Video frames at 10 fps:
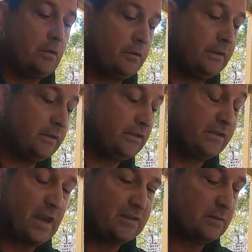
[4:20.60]
So this is
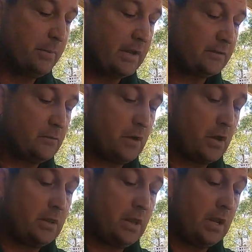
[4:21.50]
just our spacer. We
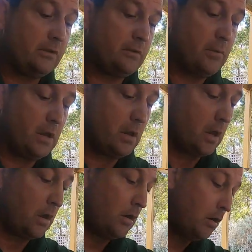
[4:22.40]
don't need it to be
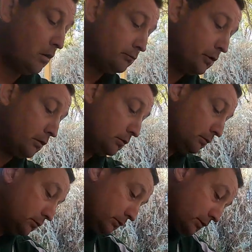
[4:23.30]
a whole roll.
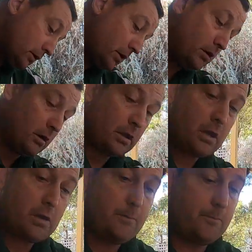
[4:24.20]

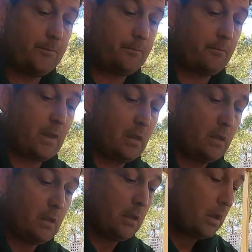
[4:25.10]
Okay?
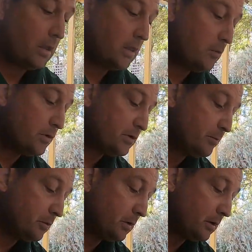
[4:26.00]
And then we just
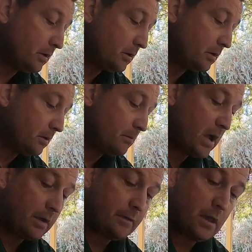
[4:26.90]
put
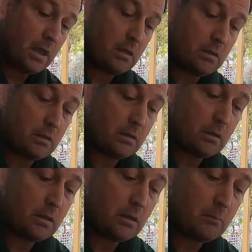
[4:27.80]
mark there,
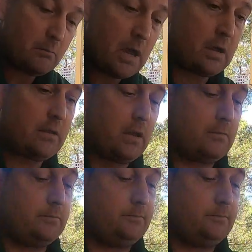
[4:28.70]
mark there.